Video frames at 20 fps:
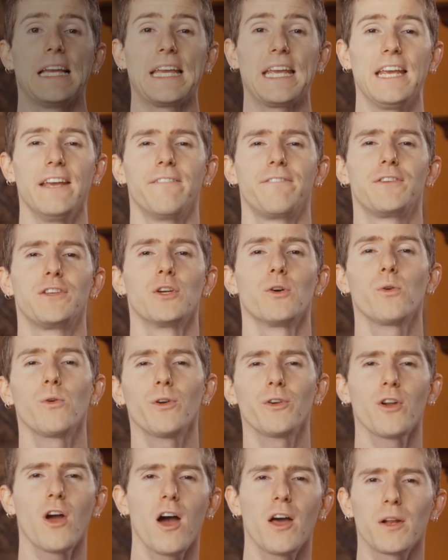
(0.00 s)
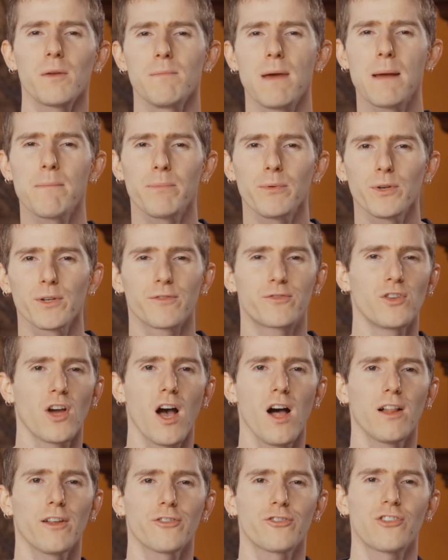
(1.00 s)
If you're not a member of
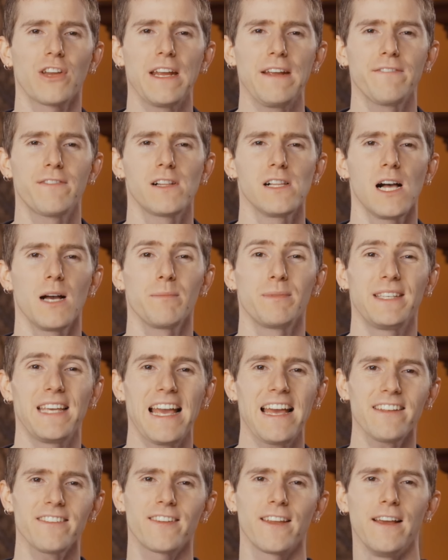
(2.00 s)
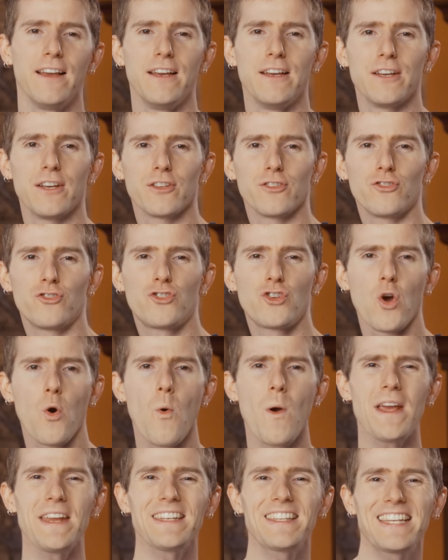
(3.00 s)
Dollar Shave Club yet,
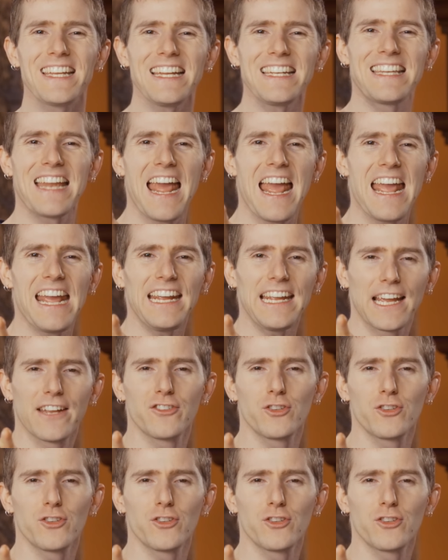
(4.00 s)
Join today